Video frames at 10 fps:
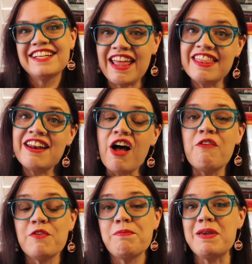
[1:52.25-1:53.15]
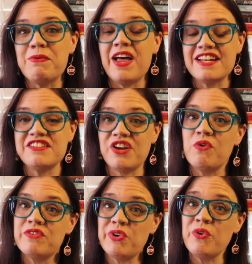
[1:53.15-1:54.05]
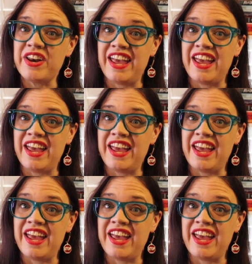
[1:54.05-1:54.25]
And then awful people had to go and ruin